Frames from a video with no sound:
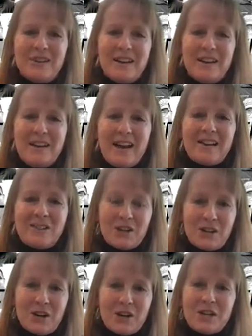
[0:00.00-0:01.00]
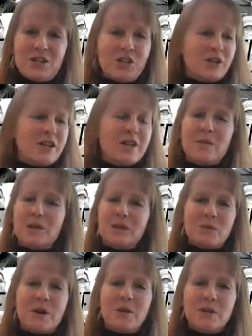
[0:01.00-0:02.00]
and you're starting a journey and we
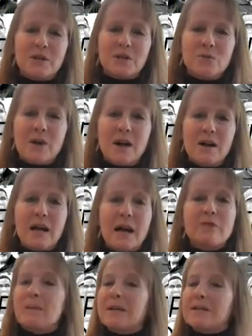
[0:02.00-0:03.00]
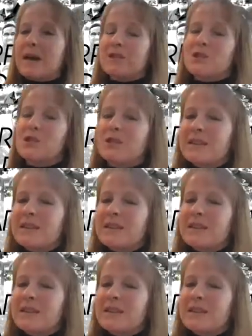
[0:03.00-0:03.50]
just want to wish you well. Everybody's got a shirt like